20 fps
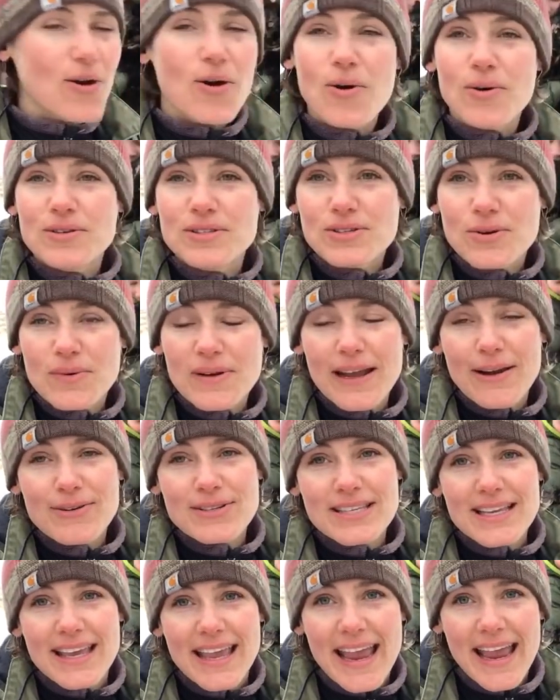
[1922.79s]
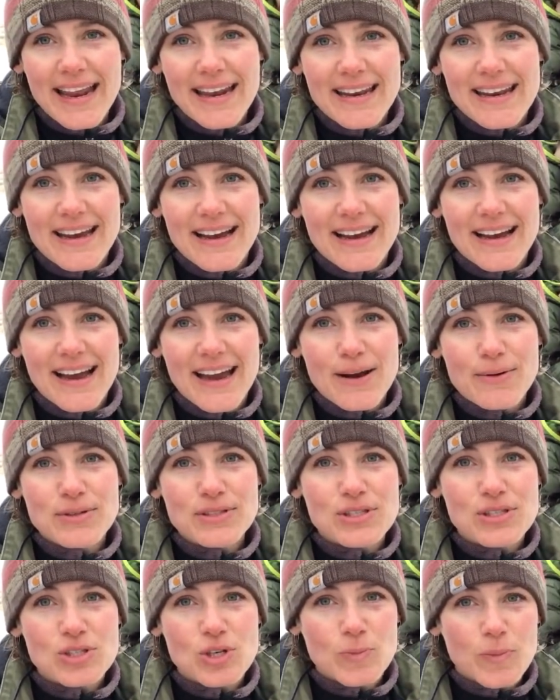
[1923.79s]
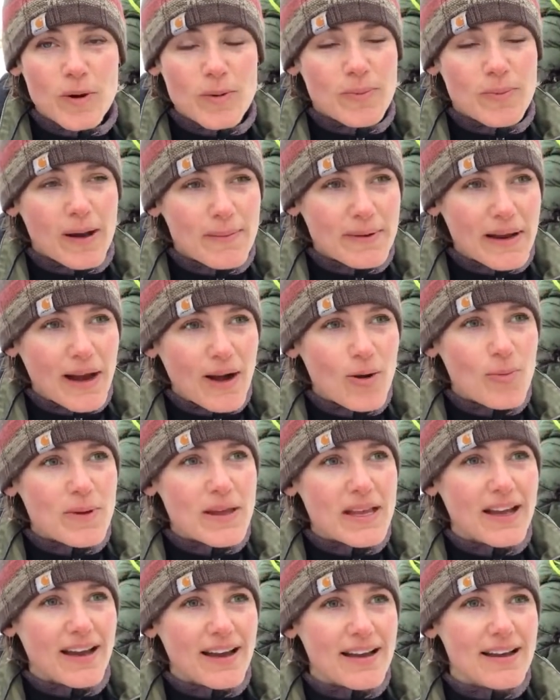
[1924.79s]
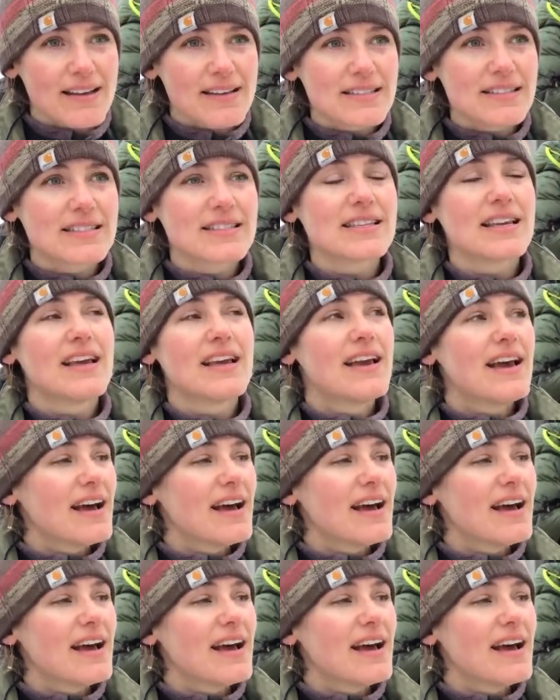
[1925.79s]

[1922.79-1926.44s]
Oh, so when I was in Canada, I was super bummed out because